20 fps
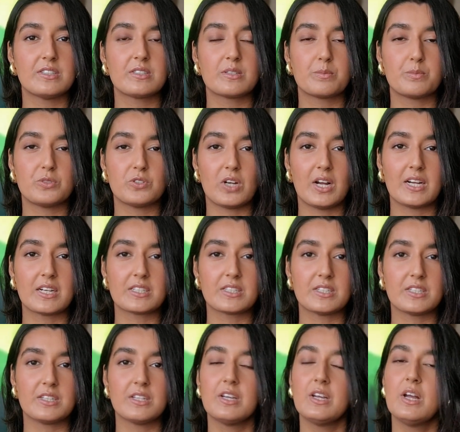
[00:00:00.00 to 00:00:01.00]

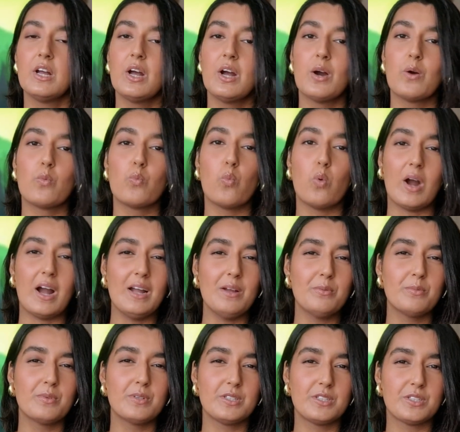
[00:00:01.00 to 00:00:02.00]
subtraction, why
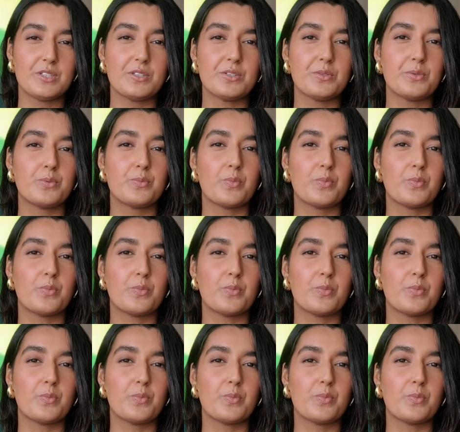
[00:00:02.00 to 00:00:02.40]
would you